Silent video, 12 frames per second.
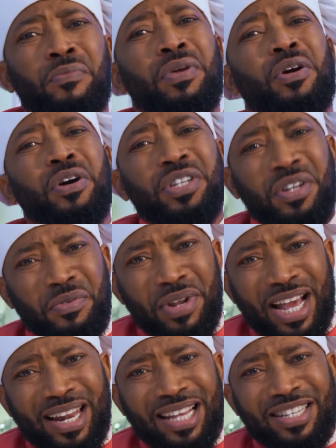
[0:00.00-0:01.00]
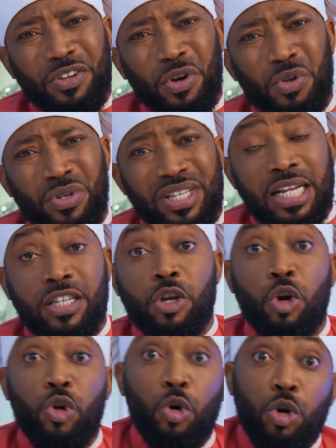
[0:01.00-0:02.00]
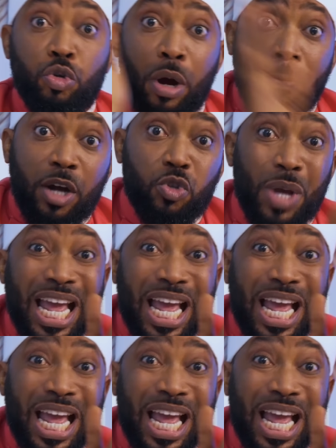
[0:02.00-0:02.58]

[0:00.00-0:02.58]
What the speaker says: Because she realized that you're useless and you're not going to amount